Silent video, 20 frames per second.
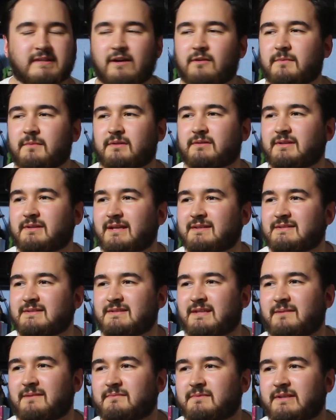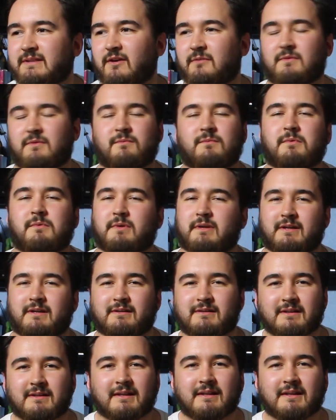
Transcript: Delmont, that was his name. Delmont Walker.